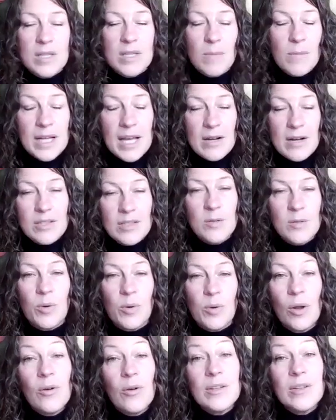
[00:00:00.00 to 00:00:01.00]
somebody else's
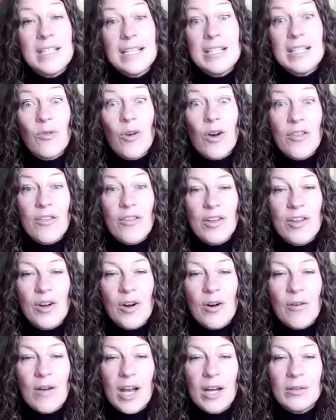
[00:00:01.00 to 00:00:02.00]
priorities rather than
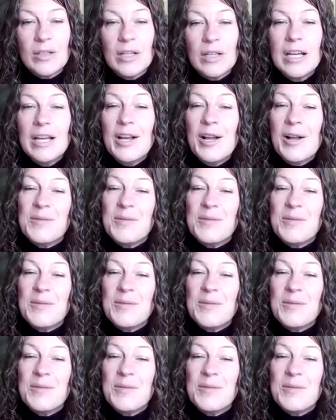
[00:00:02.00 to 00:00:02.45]
our own.